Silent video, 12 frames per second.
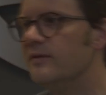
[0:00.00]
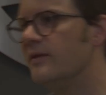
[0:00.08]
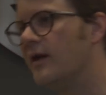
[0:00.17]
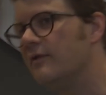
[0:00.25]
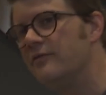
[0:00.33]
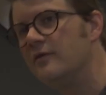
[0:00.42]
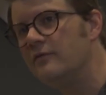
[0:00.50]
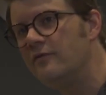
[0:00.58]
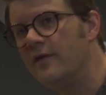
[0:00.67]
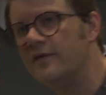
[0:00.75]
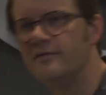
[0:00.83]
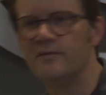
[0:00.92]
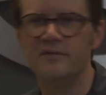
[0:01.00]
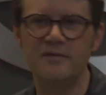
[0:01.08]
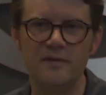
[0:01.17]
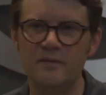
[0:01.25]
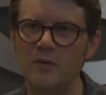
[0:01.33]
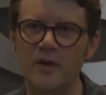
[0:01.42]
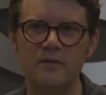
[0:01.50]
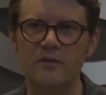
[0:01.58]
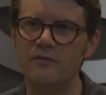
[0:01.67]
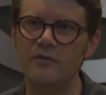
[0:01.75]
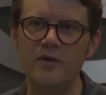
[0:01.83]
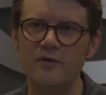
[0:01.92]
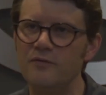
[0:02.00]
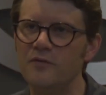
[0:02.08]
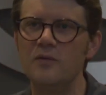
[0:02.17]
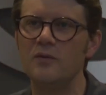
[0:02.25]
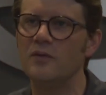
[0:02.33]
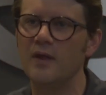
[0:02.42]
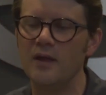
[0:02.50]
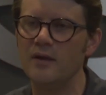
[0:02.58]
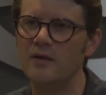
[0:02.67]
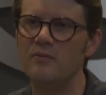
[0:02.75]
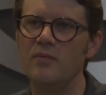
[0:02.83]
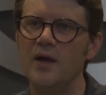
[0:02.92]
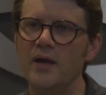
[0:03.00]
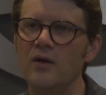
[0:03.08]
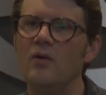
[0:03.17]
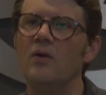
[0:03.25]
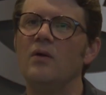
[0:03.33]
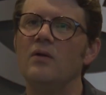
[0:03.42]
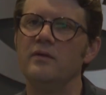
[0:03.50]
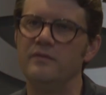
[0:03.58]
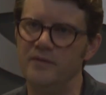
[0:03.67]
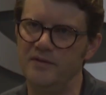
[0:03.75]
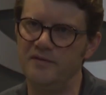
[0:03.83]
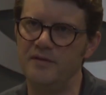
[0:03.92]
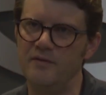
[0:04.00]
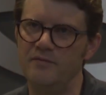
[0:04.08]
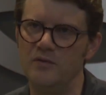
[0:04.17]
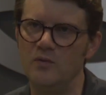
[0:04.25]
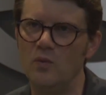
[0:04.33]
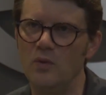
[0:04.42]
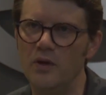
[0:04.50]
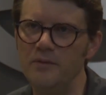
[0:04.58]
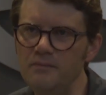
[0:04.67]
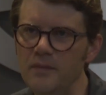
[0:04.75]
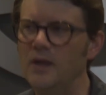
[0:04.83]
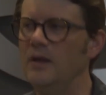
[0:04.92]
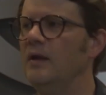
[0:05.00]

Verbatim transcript: there, a lot of film festivals, but there are very few that combine all of this stuff into one.